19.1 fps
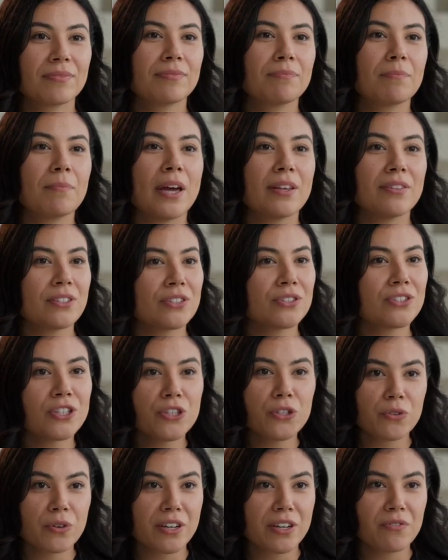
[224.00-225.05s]
Month
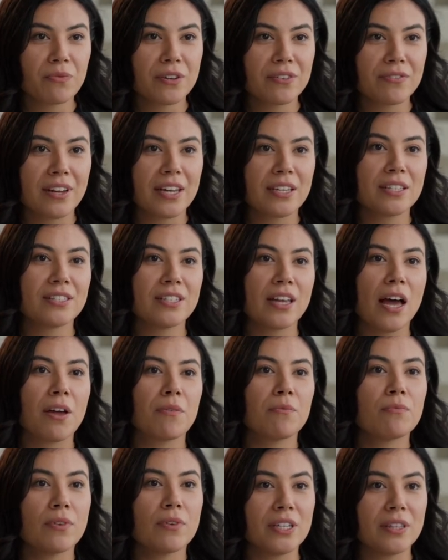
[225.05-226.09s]
2 is when things
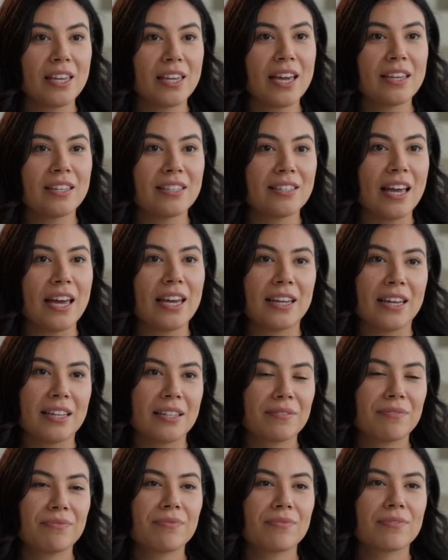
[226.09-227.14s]
got really
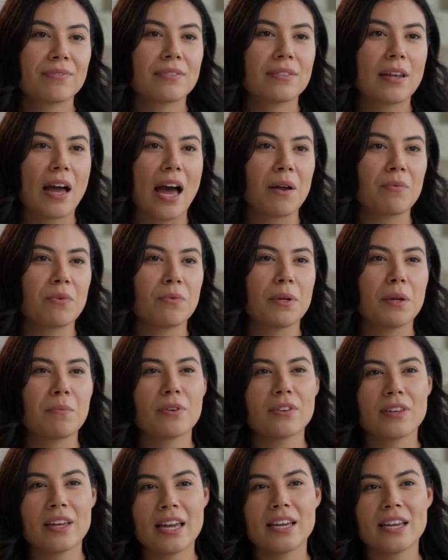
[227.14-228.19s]
exciting. I
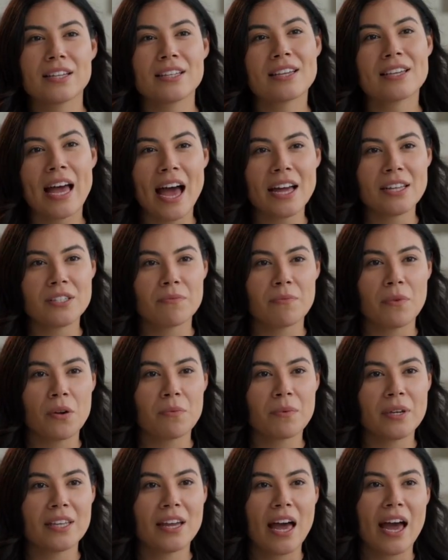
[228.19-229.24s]
remember the exact
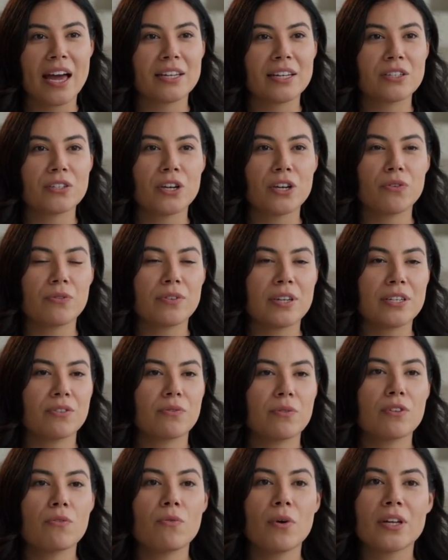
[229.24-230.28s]
moment I knew this
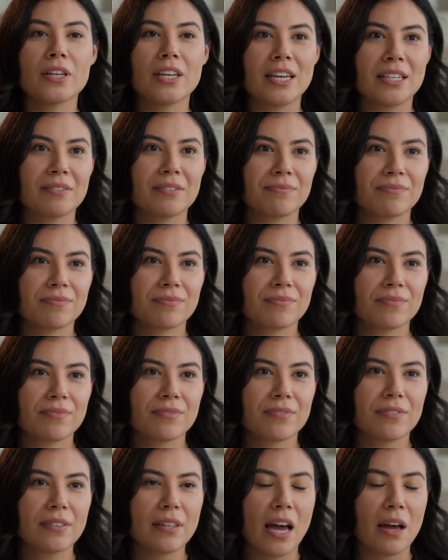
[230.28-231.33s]
was working.
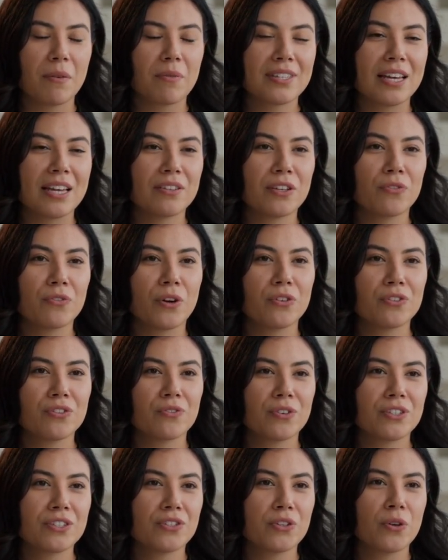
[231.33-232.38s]
I was at the
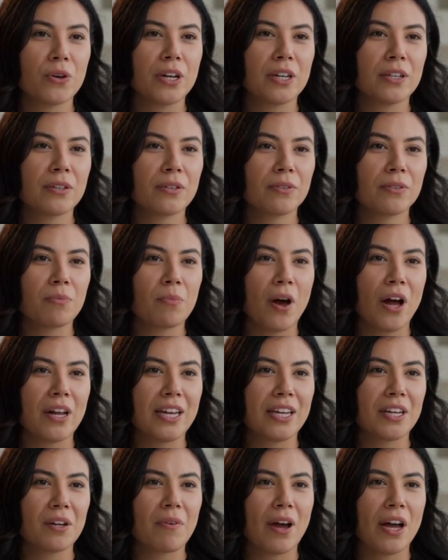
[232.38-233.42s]
grocery store,
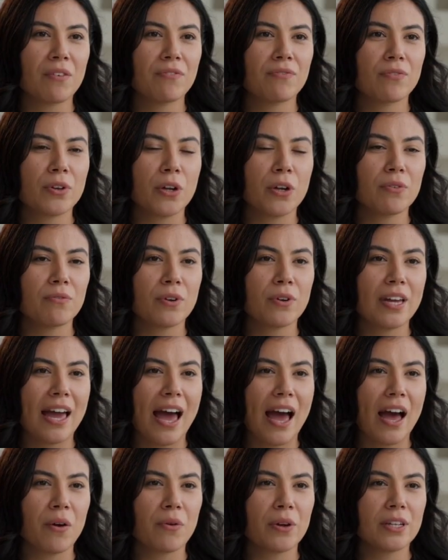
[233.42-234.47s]
walking around for over an
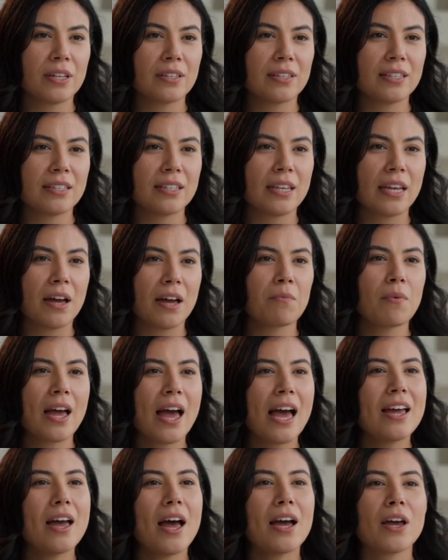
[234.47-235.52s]
hour, and when
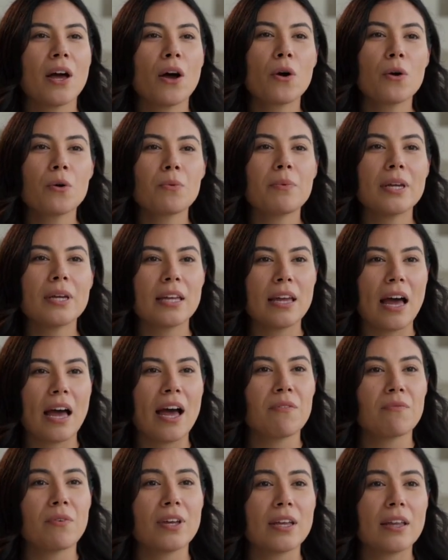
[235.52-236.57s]
I got home,
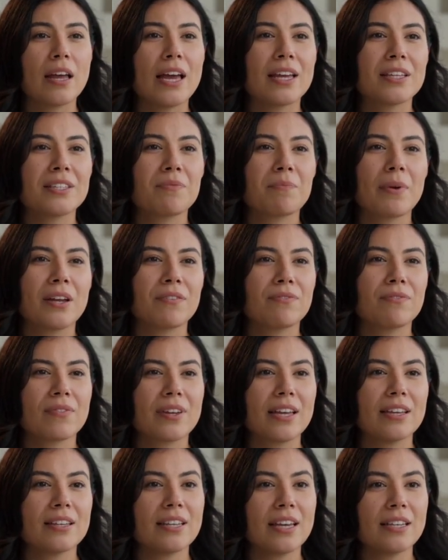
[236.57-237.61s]
I realized my
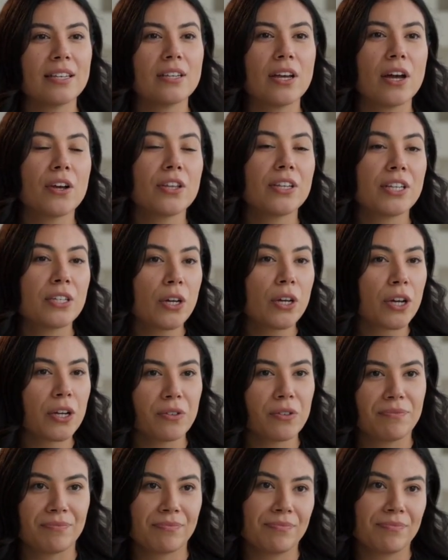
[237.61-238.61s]
feet didn't hurt at all.